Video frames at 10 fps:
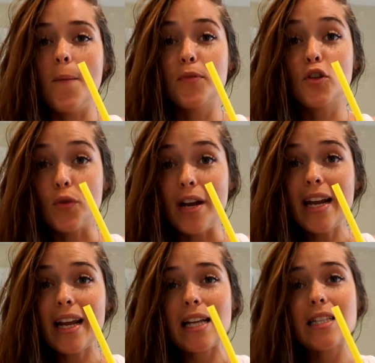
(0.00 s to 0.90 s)

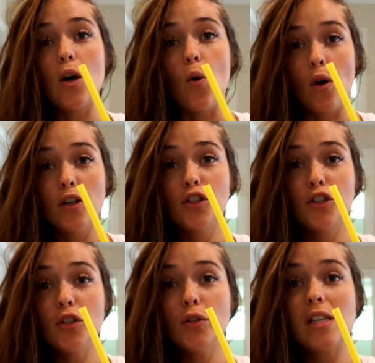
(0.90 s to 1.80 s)
drink is the orange
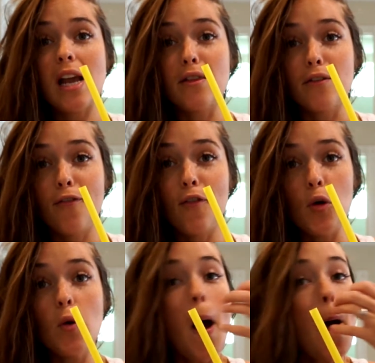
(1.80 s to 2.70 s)
juice and the
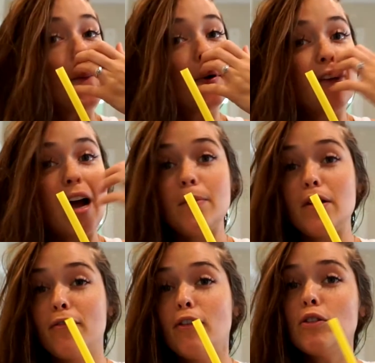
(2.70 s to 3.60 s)
fruit provide me
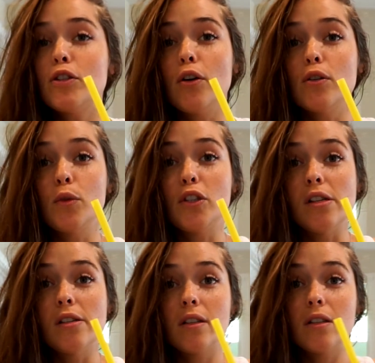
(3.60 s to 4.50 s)
fructose, which
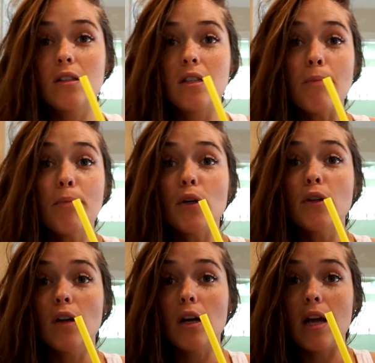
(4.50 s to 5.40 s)
is
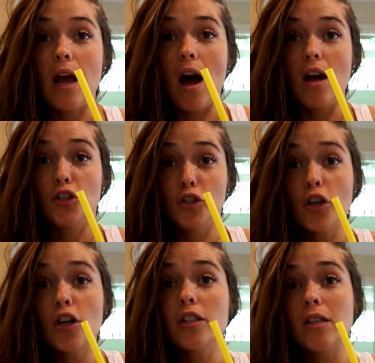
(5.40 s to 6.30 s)
simple
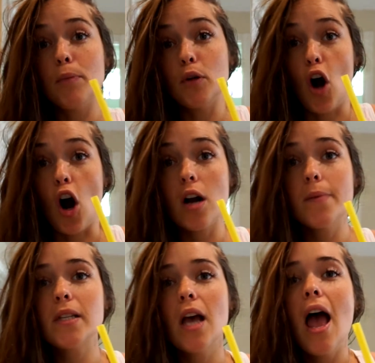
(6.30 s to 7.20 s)
sugar, simple
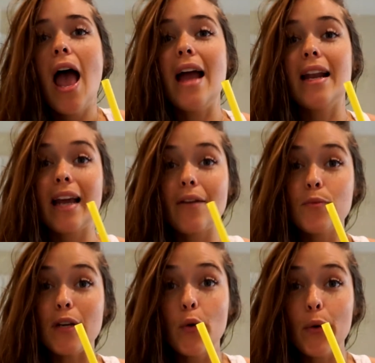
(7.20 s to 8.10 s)
carbs, and it gives
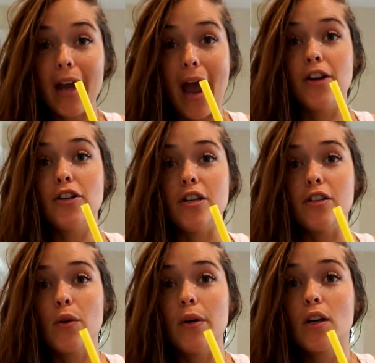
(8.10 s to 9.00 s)
me quick energy.
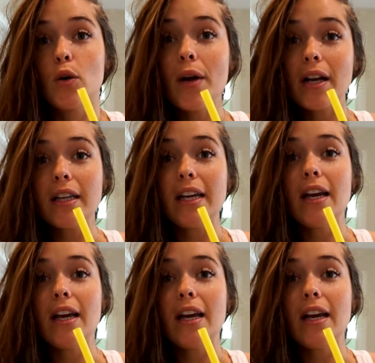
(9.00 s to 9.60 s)
So it quickly